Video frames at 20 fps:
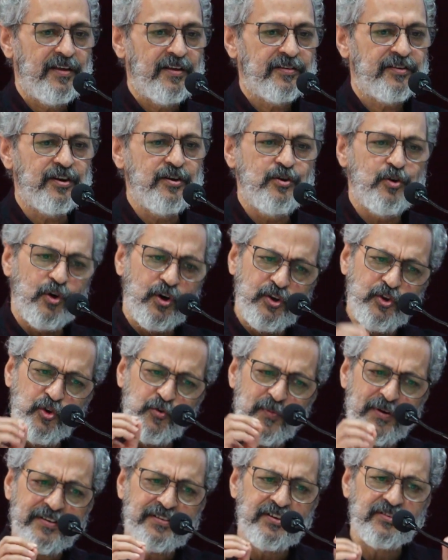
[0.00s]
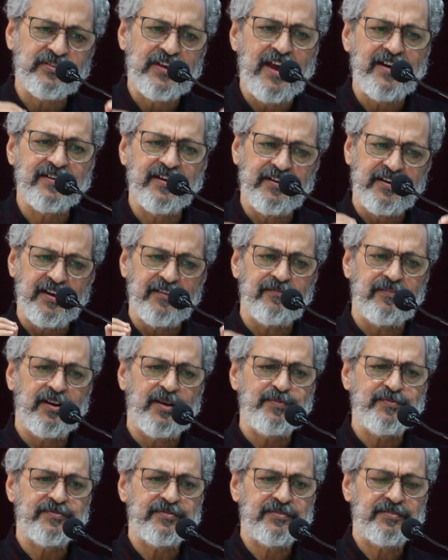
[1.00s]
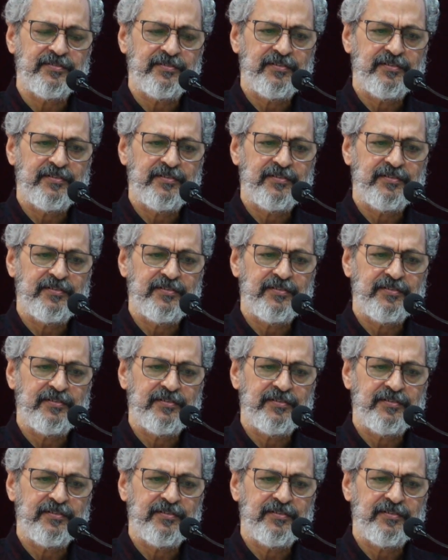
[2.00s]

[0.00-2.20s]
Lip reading: See, no human society develops